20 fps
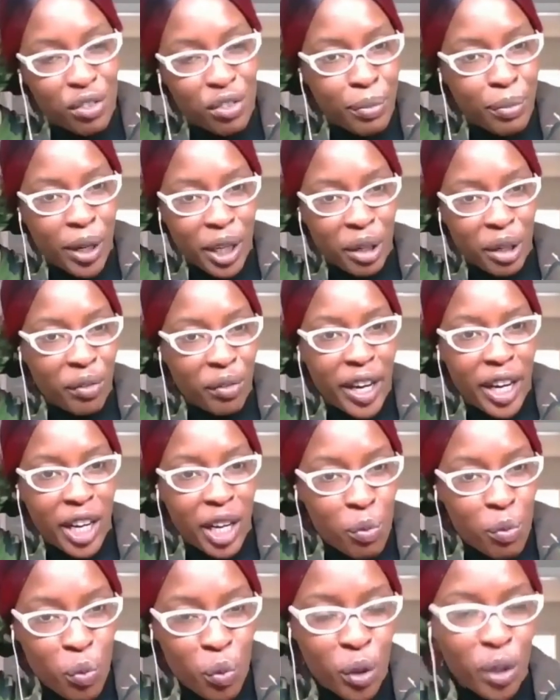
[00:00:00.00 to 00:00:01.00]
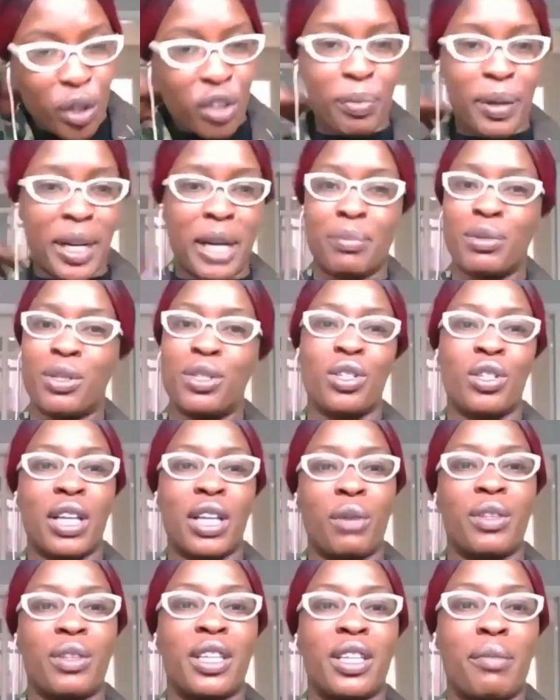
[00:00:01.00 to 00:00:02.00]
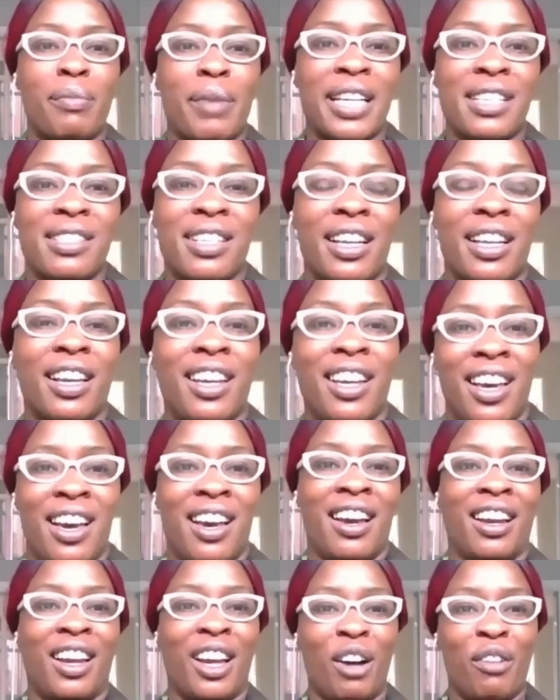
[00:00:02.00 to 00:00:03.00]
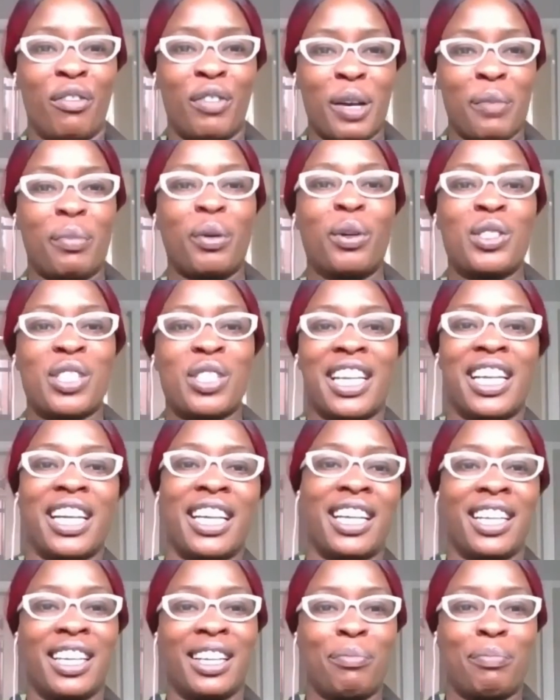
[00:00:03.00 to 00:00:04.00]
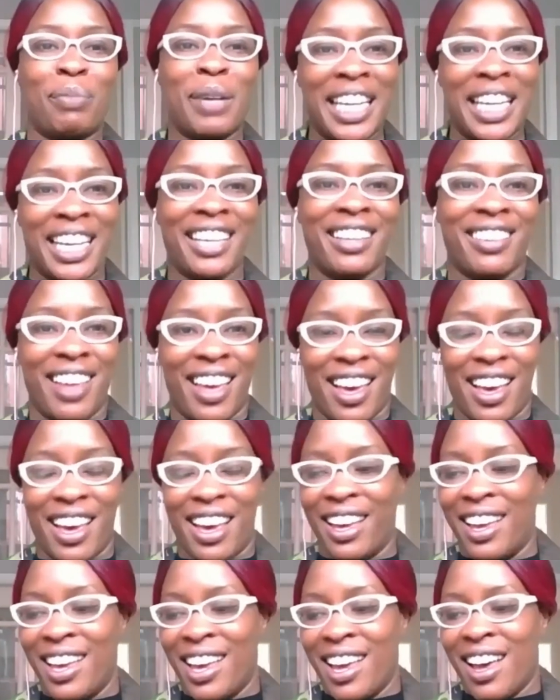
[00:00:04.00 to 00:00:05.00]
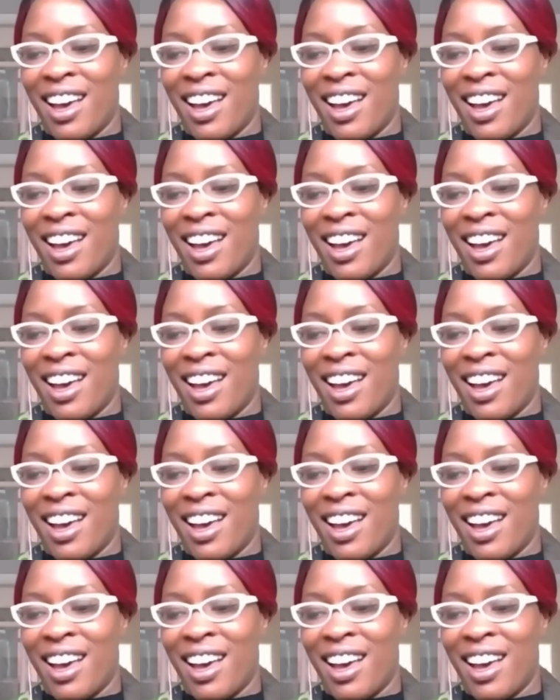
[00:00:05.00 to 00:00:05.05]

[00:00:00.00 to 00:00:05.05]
from my career, and I wouldn't have been able to do that with the amazing governing body being there.